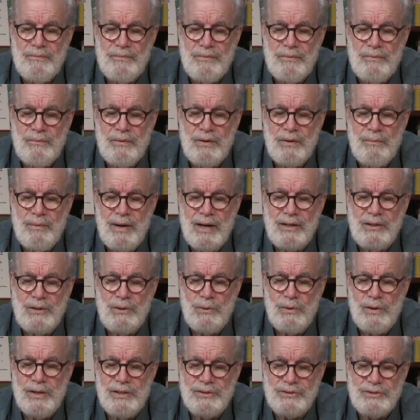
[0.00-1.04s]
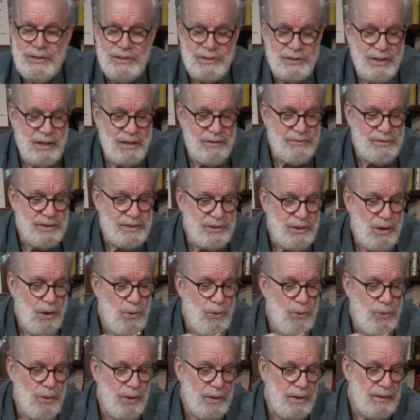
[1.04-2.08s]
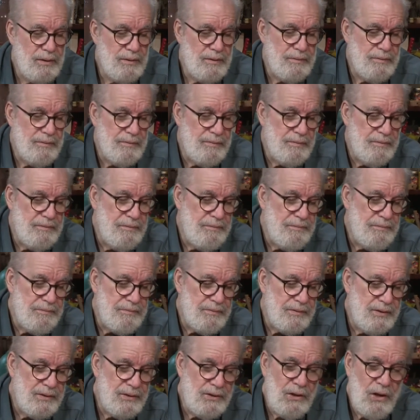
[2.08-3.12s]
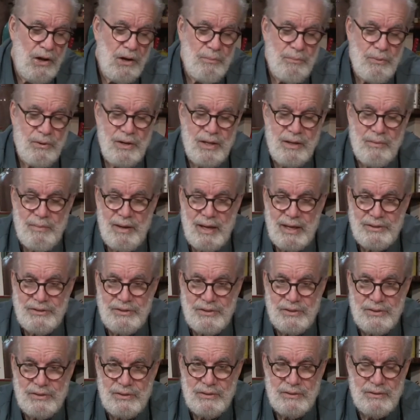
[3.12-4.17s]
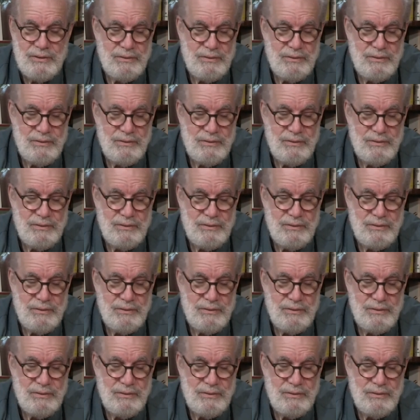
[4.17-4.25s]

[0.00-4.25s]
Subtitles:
One of my glorious discoveries, long burning matches.